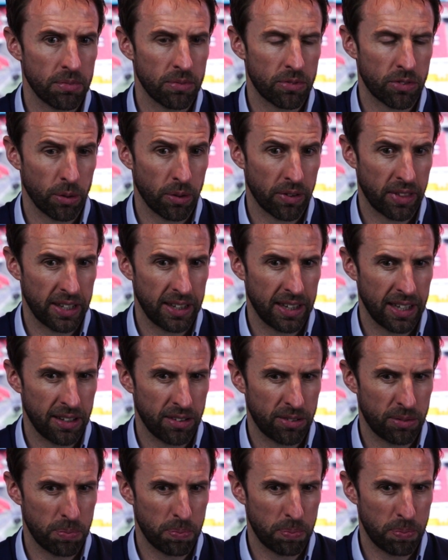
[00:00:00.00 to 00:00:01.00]
So I think
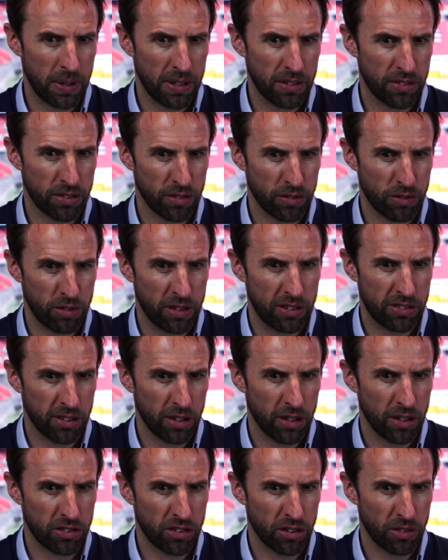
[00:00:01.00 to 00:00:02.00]
there's bits of
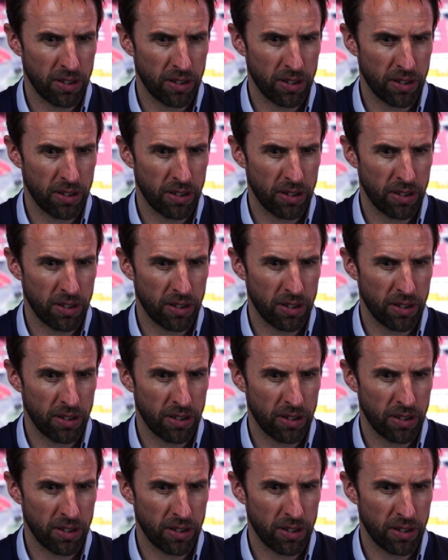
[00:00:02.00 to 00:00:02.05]
research